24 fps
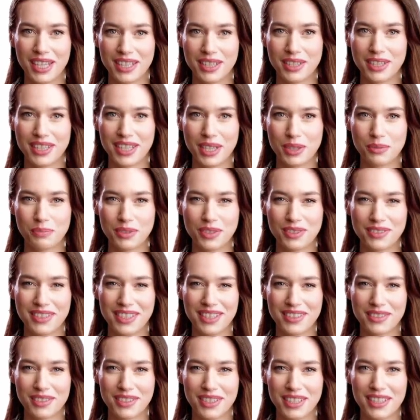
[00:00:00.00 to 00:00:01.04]
The numerous
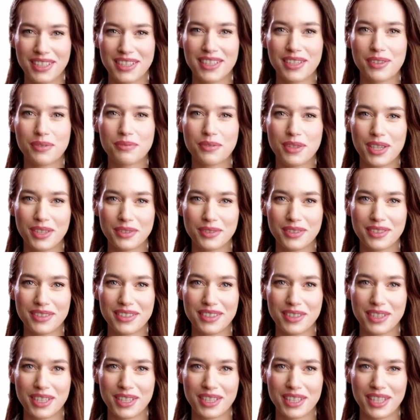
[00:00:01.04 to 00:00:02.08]
entities involved in
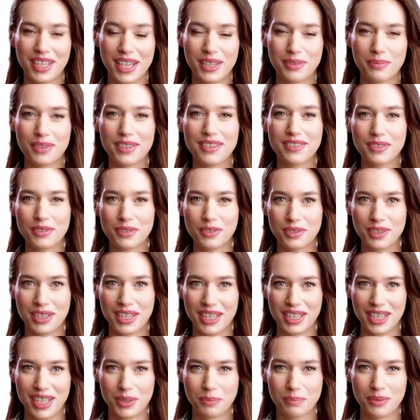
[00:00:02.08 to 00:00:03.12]
the telecom
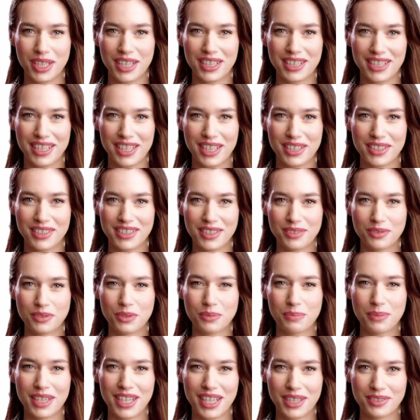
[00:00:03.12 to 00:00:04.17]
industry can make it easy
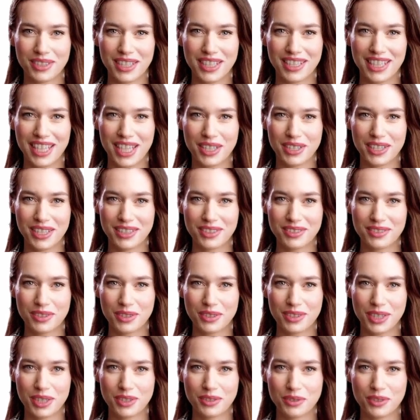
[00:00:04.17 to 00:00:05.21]
for malevolent agents
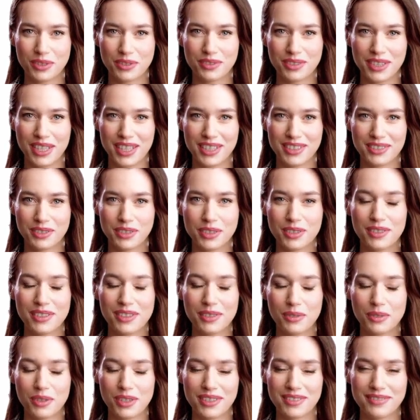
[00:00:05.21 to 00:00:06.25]
to infiltrate
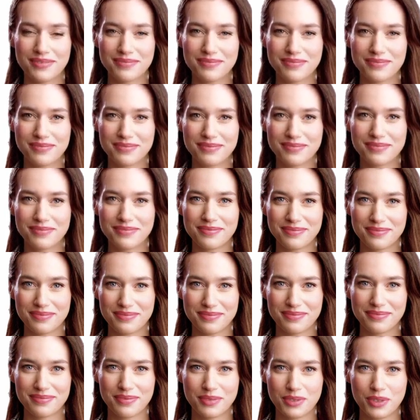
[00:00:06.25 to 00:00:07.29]
infrastructure.
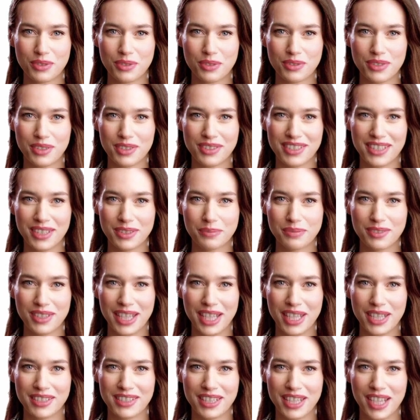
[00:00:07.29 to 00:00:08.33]
Terrorism.
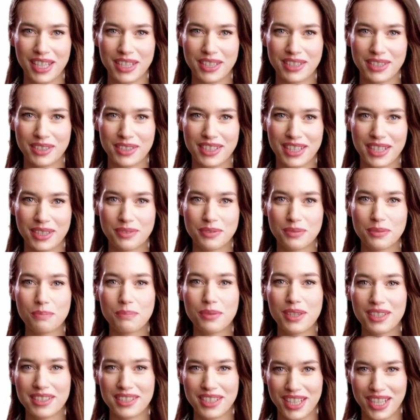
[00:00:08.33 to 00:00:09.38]
Attackers can
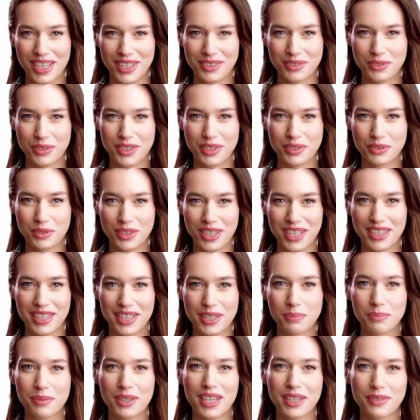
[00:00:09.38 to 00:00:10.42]
remotely infiltrate
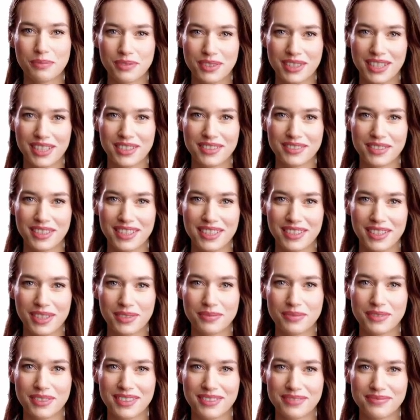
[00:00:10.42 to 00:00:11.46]
and manipulate
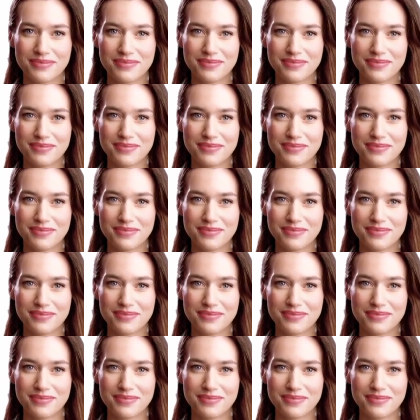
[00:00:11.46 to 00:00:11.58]
systems.